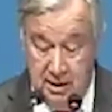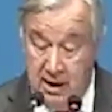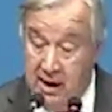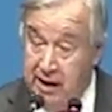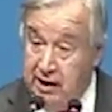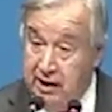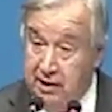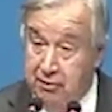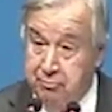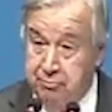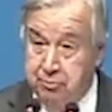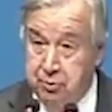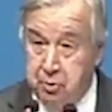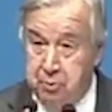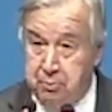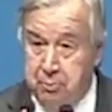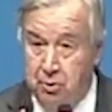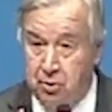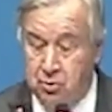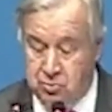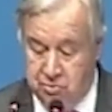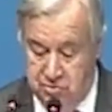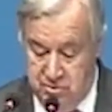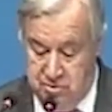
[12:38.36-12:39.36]
I have
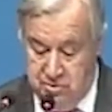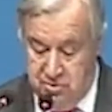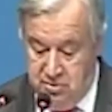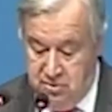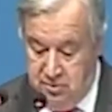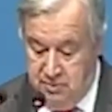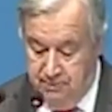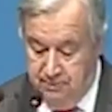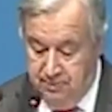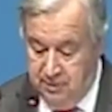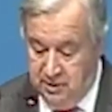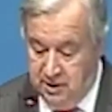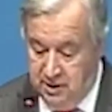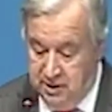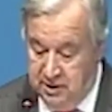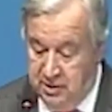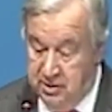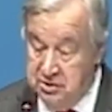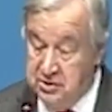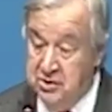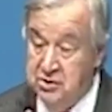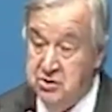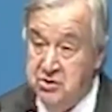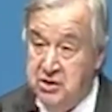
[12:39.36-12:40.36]
proposed
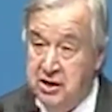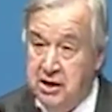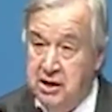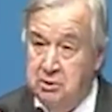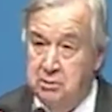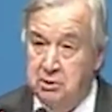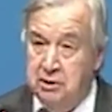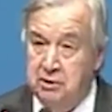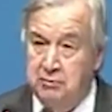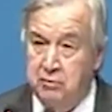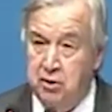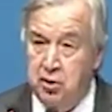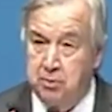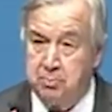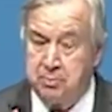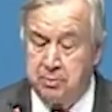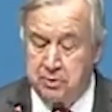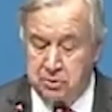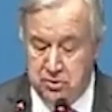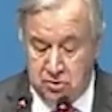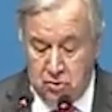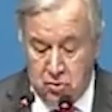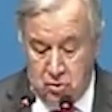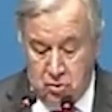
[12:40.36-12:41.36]
a Sustainable
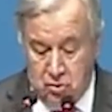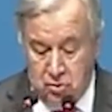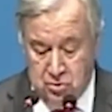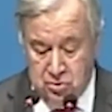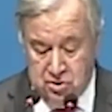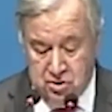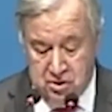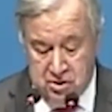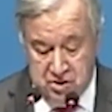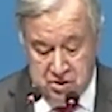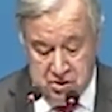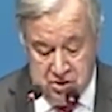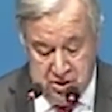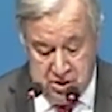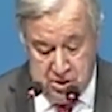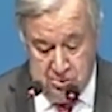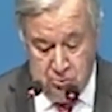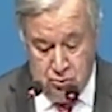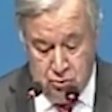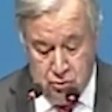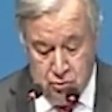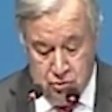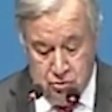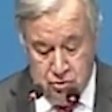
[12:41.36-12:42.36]
Development Goals
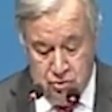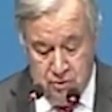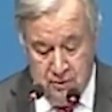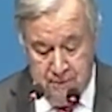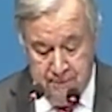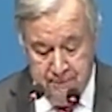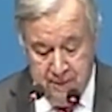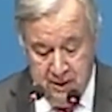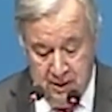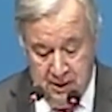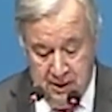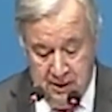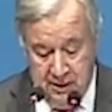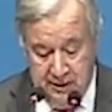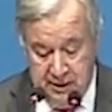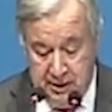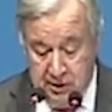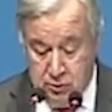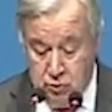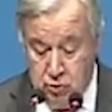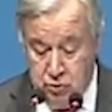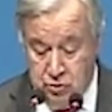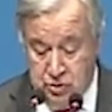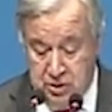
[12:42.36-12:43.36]
stimulus
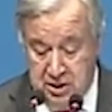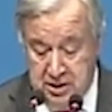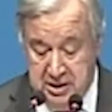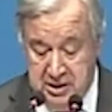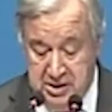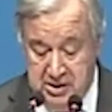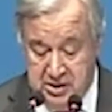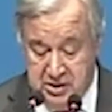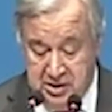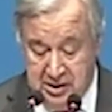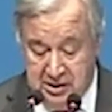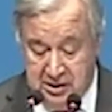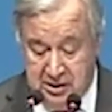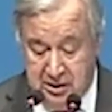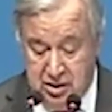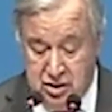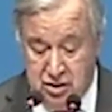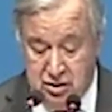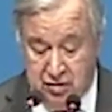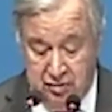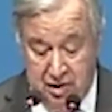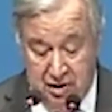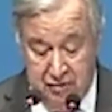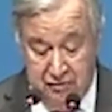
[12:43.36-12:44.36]
that would release at
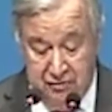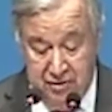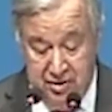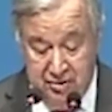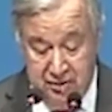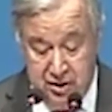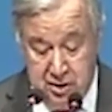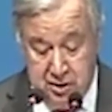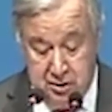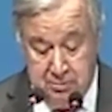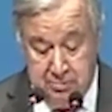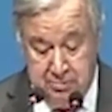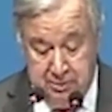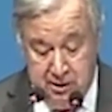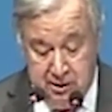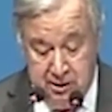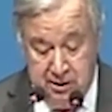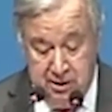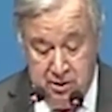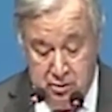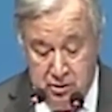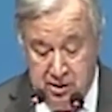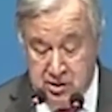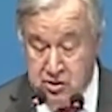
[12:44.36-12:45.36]
least $500
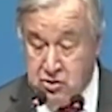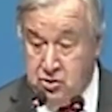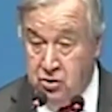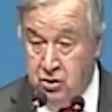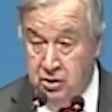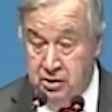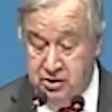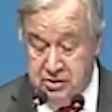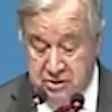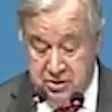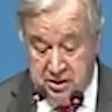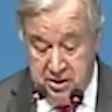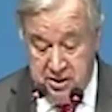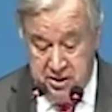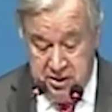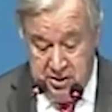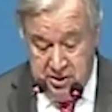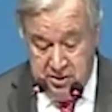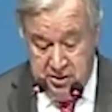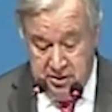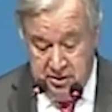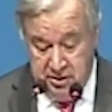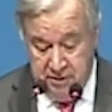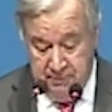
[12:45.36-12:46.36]
billion a
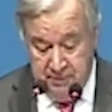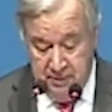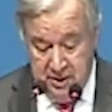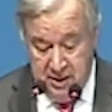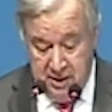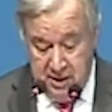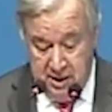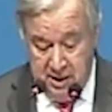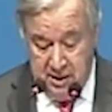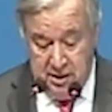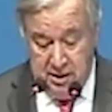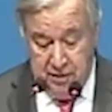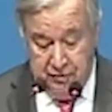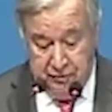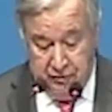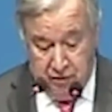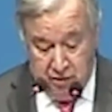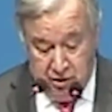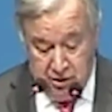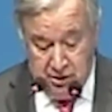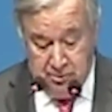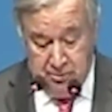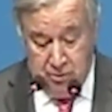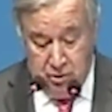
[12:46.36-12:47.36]
year in
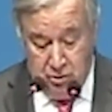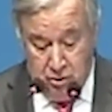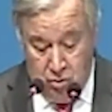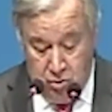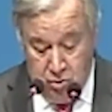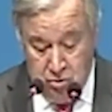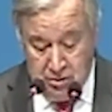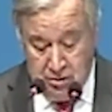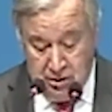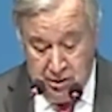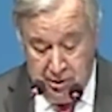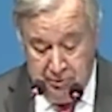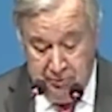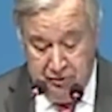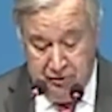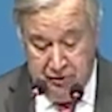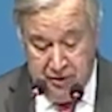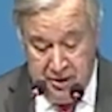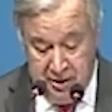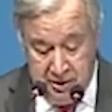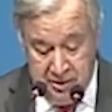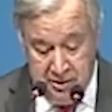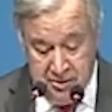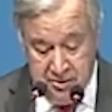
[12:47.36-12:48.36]
affordable long-term
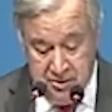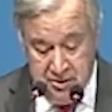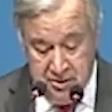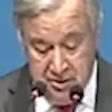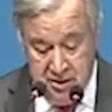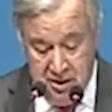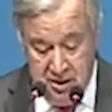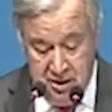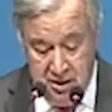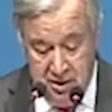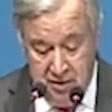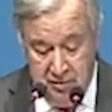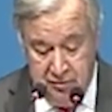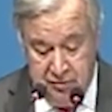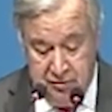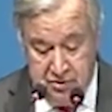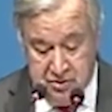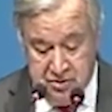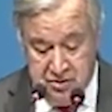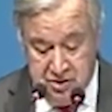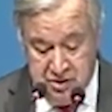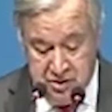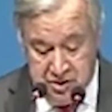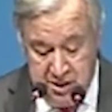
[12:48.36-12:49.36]
finance
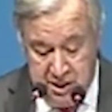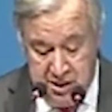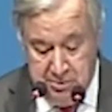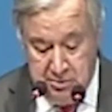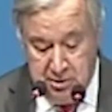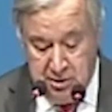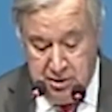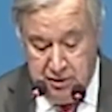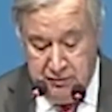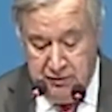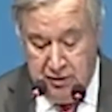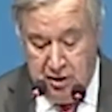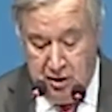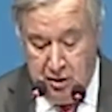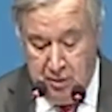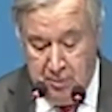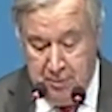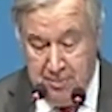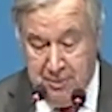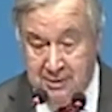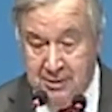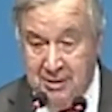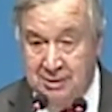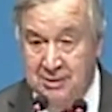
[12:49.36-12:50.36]
for sustainable
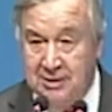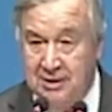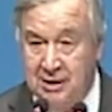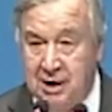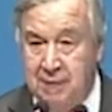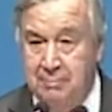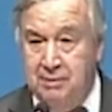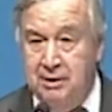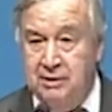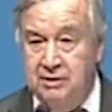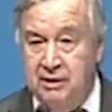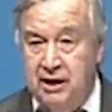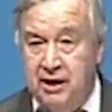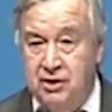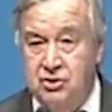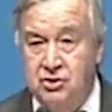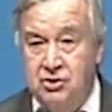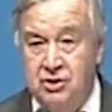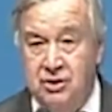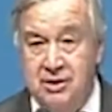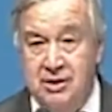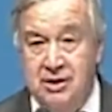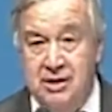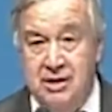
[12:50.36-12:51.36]
development and climate
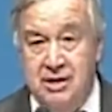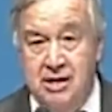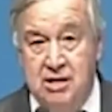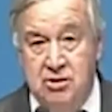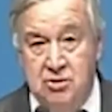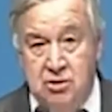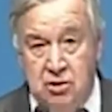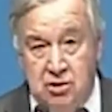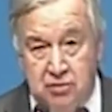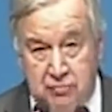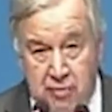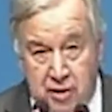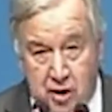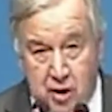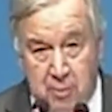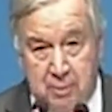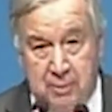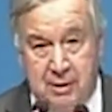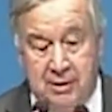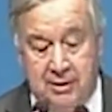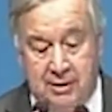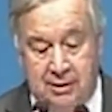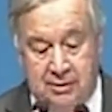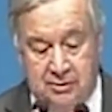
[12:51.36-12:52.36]
action in
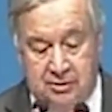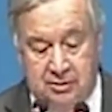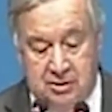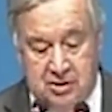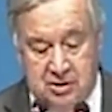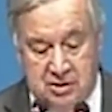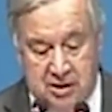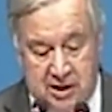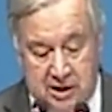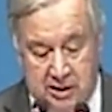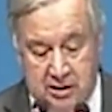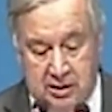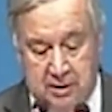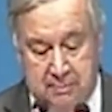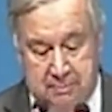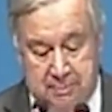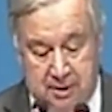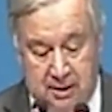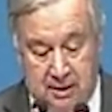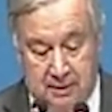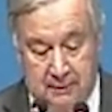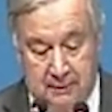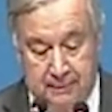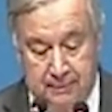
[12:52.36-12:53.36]
developing countries like
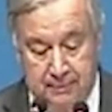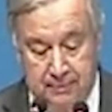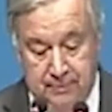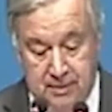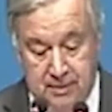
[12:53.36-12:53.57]
Nepal.